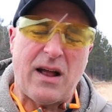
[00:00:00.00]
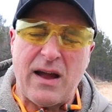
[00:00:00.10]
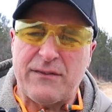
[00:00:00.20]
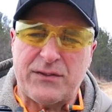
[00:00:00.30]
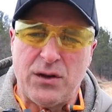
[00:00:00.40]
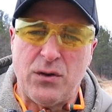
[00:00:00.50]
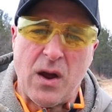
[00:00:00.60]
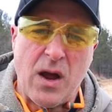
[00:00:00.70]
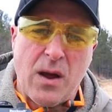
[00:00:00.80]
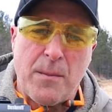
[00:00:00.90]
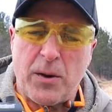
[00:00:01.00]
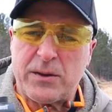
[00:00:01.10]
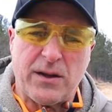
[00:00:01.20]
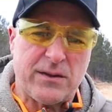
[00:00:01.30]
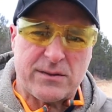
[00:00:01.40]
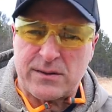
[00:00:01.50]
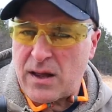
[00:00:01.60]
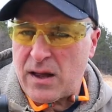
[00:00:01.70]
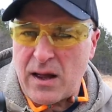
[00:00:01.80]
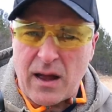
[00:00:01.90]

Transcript: I'll have to put this uh,